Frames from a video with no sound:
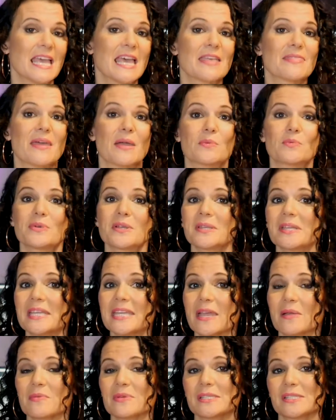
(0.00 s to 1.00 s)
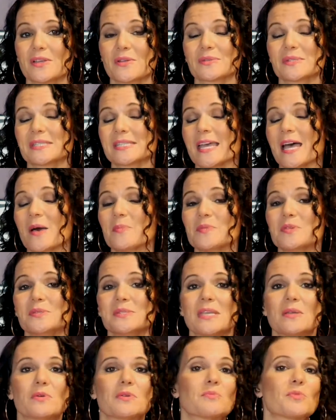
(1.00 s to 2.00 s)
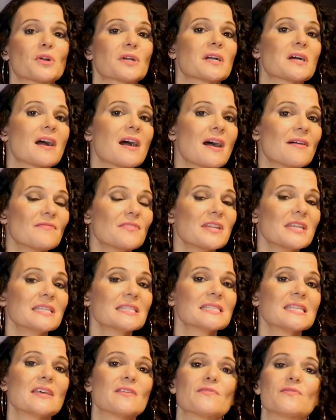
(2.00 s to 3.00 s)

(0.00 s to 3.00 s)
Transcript: that really get results to help you sing with more confidence,